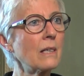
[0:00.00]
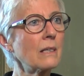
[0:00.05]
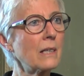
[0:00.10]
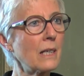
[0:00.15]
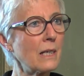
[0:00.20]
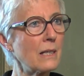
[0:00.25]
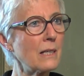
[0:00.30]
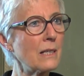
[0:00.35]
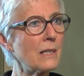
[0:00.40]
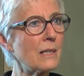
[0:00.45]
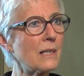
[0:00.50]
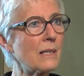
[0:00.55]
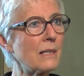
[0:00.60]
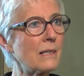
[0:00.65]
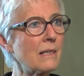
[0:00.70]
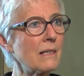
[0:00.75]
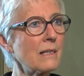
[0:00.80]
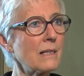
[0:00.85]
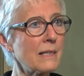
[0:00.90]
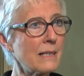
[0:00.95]
there
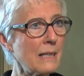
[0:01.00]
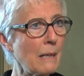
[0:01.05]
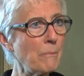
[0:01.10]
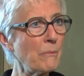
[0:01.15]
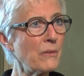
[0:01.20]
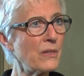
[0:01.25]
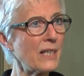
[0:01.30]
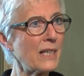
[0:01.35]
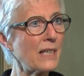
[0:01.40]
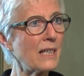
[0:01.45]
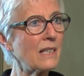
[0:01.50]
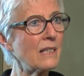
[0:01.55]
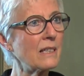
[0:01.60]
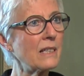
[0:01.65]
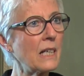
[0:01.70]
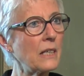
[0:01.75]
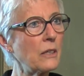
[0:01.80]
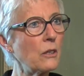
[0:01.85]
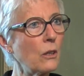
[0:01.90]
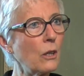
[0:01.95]
is something
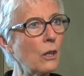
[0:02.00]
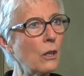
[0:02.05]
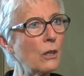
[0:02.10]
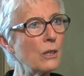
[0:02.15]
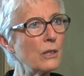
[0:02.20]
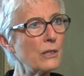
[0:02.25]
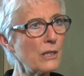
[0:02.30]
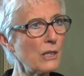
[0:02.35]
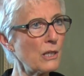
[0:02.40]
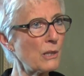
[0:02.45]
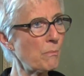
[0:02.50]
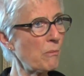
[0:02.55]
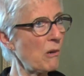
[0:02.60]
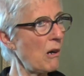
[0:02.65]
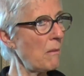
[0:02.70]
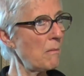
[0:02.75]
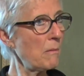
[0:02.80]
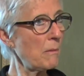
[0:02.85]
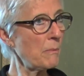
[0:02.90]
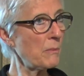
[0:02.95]
that all these
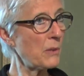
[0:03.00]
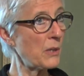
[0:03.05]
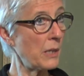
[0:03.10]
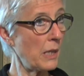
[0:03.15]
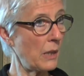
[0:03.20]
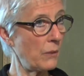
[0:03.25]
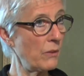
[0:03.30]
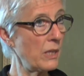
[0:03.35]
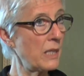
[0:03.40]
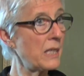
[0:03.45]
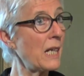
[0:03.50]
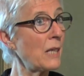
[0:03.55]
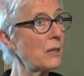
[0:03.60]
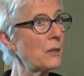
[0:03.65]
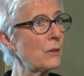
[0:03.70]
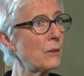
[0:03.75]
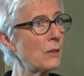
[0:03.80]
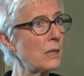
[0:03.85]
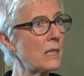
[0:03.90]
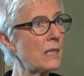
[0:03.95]
problems that we
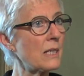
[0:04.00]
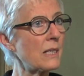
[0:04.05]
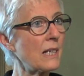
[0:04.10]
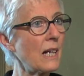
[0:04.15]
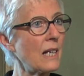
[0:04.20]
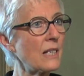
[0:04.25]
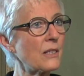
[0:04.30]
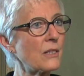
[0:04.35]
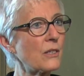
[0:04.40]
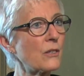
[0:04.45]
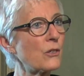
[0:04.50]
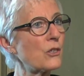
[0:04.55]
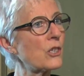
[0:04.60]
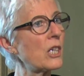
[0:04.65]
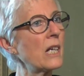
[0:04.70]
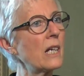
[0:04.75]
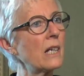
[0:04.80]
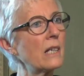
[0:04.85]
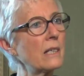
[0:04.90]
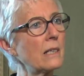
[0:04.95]
tend to discuss
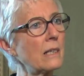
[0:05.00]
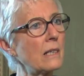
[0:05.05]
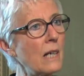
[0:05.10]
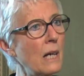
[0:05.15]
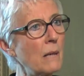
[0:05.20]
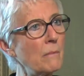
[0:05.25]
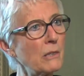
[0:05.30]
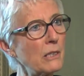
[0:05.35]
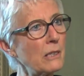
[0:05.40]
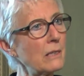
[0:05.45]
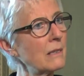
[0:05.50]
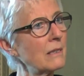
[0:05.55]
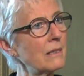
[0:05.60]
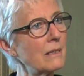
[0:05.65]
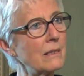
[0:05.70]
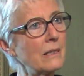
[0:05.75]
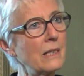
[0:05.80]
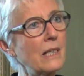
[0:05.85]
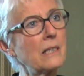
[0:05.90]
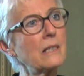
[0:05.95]
share in common,
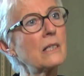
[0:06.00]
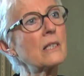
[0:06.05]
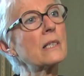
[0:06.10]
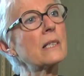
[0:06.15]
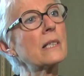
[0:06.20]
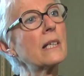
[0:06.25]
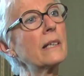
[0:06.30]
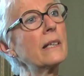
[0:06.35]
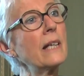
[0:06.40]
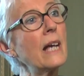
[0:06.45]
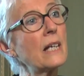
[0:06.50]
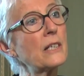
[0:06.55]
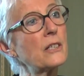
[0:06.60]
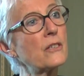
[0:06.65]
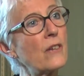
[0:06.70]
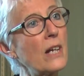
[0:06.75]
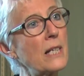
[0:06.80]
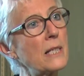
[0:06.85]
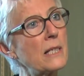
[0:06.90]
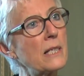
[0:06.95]
and that is that they are
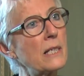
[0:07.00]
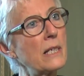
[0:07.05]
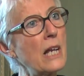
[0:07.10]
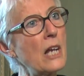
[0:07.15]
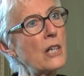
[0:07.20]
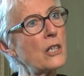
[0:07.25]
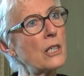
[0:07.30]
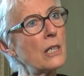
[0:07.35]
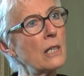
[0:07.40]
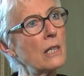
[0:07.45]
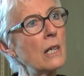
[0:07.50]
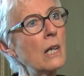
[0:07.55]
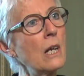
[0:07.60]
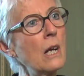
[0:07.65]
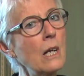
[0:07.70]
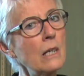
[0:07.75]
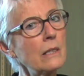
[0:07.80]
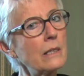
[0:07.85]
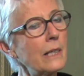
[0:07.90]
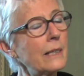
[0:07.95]
transnational,
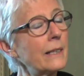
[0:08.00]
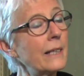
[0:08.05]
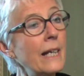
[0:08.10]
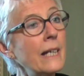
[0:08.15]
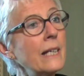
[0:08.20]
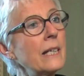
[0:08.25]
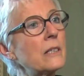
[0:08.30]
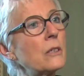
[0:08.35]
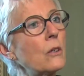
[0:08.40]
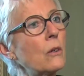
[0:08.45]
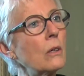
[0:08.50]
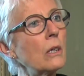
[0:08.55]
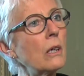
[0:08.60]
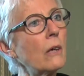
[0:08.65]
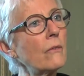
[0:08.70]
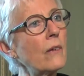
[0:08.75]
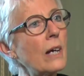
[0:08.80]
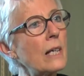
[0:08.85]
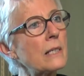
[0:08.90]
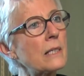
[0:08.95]
that they hit all
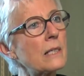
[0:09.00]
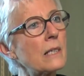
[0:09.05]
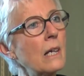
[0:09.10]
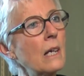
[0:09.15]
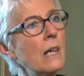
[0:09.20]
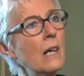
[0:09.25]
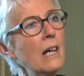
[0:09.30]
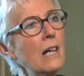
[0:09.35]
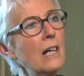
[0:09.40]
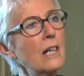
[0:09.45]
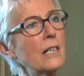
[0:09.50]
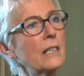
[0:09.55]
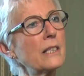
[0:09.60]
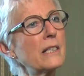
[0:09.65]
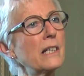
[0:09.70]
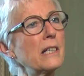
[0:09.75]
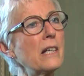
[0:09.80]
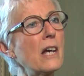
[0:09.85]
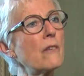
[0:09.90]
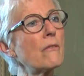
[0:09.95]
of us.
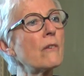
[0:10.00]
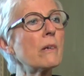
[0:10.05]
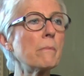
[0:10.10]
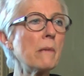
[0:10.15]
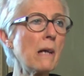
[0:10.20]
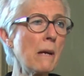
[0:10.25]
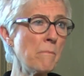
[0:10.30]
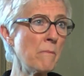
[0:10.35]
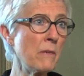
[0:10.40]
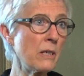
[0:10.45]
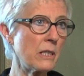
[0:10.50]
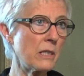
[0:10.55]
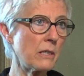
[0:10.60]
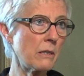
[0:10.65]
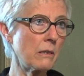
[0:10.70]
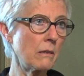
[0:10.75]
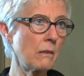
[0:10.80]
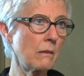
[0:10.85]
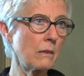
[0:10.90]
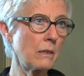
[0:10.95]
And then I remembered
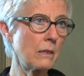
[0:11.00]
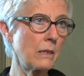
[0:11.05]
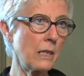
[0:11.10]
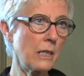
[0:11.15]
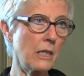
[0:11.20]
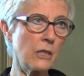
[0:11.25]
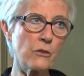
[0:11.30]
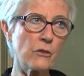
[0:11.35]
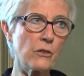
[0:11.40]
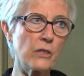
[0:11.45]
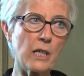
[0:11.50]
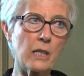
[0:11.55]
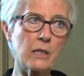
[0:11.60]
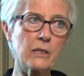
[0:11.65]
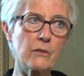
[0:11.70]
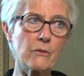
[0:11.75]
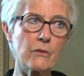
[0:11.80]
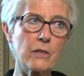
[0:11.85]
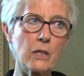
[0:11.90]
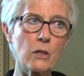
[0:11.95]
the
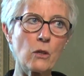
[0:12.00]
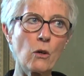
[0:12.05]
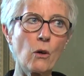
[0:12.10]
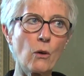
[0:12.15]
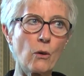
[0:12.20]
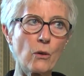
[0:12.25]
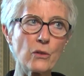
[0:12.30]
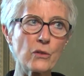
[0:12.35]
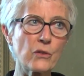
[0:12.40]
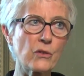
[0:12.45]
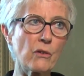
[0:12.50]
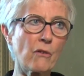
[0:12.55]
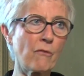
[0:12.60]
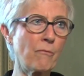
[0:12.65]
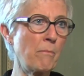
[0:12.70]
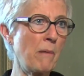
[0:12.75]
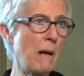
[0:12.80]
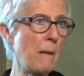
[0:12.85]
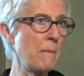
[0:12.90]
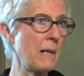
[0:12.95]
introductory course
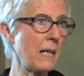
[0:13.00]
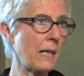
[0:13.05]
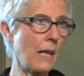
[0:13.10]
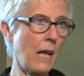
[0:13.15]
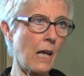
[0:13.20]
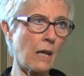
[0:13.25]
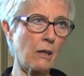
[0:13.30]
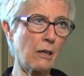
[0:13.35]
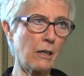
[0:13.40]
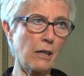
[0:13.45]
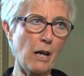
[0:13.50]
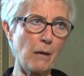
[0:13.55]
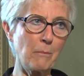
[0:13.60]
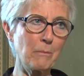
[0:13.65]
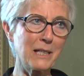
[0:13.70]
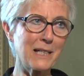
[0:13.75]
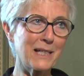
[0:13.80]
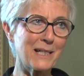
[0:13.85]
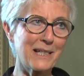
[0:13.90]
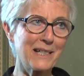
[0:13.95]
of public
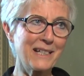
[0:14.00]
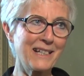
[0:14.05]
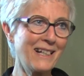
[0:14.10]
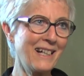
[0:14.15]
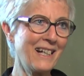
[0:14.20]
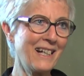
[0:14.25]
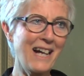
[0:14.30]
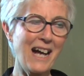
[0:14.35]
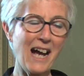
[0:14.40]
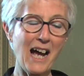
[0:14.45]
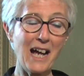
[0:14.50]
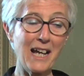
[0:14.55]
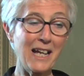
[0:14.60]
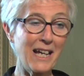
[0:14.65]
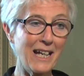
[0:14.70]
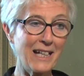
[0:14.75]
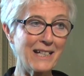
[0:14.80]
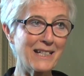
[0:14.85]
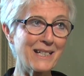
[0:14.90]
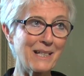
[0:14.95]
economics I
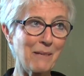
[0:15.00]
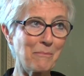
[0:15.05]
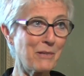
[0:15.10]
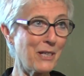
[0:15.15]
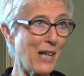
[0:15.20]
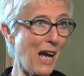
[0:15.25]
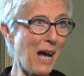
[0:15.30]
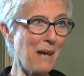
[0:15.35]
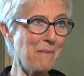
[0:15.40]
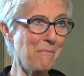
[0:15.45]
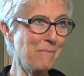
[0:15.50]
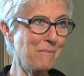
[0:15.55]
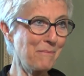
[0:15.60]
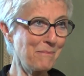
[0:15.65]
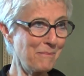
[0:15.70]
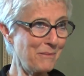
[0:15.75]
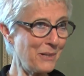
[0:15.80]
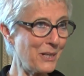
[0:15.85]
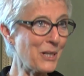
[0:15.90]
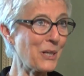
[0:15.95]
had some
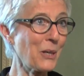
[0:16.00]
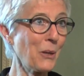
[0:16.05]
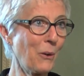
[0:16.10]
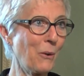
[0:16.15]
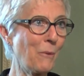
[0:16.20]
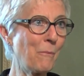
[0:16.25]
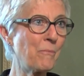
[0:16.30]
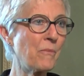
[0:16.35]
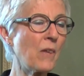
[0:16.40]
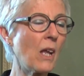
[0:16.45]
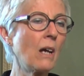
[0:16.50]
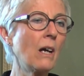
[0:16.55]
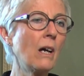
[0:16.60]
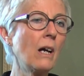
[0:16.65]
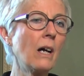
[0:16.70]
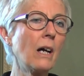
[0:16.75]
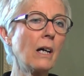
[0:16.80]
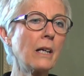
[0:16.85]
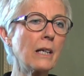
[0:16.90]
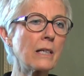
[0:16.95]
time ago,
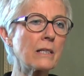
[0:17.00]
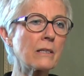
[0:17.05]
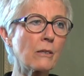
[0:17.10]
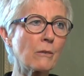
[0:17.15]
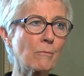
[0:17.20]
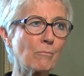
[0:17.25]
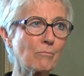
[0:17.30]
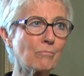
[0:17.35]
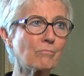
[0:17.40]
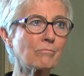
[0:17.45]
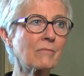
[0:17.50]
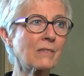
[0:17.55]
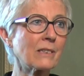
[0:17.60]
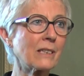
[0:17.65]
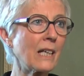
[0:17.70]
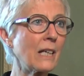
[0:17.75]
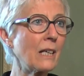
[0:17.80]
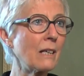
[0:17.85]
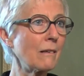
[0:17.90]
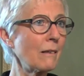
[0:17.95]
and I thought,
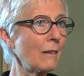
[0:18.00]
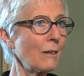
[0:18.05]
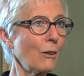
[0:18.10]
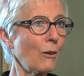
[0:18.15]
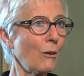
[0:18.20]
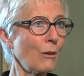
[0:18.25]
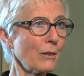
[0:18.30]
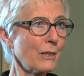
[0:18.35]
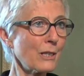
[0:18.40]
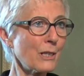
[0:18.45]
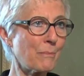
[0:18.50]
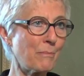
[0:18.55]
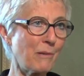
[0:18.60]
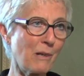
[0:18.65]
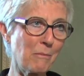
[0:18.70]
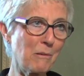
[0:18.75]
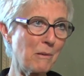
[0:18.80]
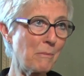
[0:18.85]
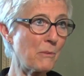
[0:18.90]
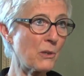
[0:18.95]
all these
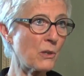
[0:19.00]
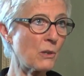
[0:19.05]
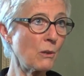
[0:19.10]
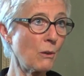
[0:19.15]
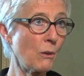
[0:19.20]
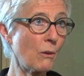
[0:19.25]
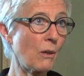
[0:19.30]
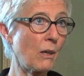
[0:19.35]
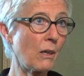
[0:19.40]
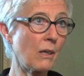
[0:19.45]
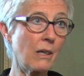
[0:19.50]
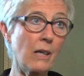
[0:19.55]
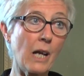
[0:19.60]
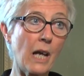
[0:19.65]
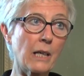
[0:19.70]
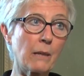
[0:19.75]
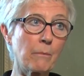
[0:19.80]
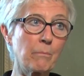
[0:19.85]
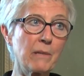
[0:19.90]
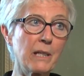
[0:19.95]
problems look
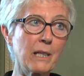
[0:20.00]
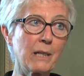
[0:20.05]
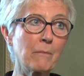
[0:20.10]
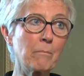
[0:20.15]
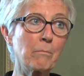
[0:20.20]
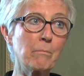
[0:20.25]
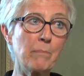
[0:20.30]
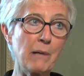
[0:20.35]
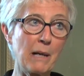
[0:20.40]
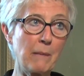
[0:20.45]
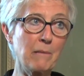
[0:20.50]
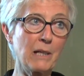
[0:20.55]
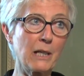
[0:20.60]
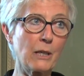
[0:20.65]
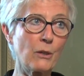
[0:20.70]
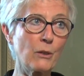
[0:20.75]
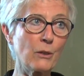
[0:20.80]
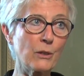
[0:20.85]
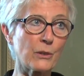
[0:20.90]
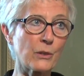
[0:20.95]
like being
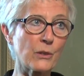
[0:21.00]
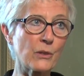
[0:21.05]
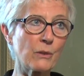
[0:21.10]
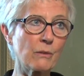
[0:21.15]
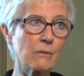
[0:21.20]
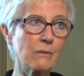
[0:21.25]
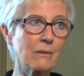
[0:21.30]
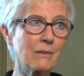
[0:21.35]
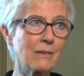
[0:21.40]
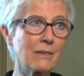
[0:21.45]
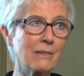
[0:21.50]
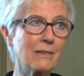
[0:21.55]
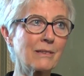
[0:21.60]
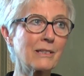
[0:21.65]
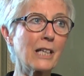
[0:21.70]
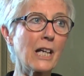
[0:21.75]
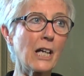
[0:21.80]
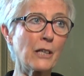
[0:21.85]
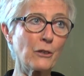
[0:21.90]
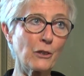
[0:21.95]
public goods.
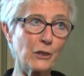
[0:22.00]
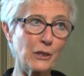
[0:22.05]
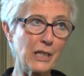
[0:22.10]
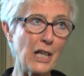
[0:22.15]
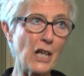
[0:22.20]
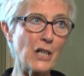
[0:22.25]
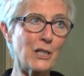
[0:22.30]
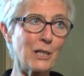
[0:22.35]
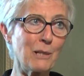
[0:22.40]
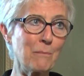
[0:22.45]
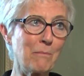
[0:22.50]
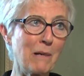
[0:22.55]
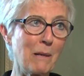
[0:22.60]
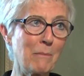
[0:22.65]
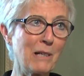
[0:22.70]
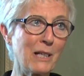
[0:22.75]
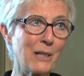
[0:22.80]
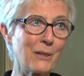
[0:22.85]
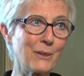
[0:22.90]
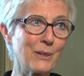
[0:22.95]
They are not national
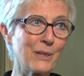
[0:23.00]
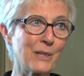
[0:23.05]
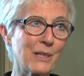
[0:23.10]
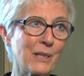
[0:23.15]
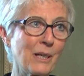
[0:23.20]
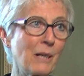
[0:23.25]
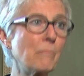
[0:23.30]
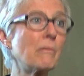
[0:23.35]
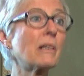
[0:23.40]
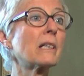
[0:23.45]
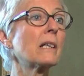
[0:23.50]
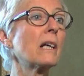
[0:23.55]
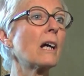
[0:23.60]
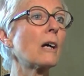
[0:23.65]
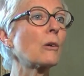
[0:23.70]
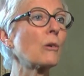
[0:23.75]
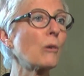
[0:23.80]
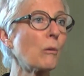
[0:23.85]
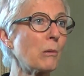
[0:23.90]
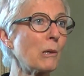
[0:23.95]
public goods, but they
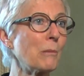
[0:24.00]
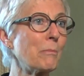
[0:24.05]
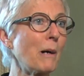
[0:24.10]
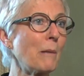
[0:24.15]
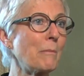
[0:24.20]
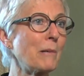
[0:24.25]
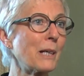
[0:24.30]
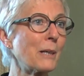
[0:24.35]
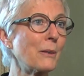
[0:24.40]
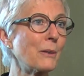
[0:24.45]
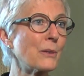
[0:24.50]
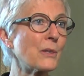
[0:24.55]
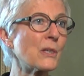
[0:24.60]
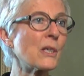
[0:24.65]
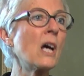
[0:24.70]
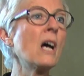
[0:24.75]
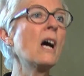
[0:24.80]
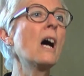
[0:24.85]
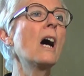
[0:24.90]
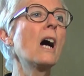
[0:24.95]
are global public
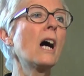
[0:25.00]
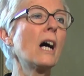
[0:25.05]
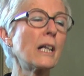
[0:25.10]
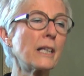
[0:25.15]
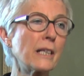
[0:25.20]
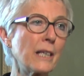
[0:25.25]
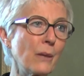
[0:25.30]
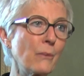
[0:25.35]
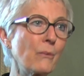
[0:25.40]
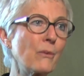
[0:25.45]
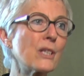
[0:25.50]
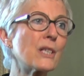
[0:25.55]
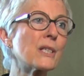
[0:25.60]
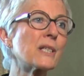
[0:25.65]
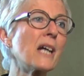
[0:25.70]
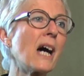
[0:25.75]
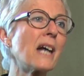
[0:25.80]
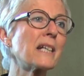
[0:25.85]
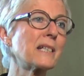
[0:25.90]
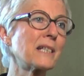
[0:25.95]
goods. And then we
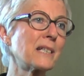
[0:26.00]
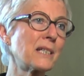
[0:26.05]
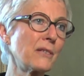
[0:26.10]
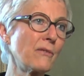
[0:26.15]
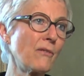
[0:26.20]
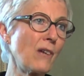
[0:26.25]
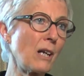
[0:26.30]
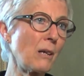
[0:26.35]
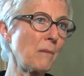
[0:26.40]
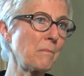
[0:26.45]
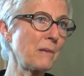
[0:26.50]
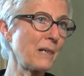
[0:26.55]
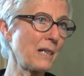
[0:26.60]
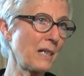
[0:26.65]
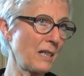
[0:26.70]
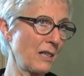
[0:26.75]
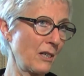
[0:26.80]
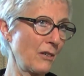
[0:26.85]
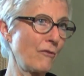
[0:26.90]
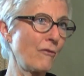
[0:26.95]
started
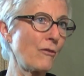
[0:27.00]
developing a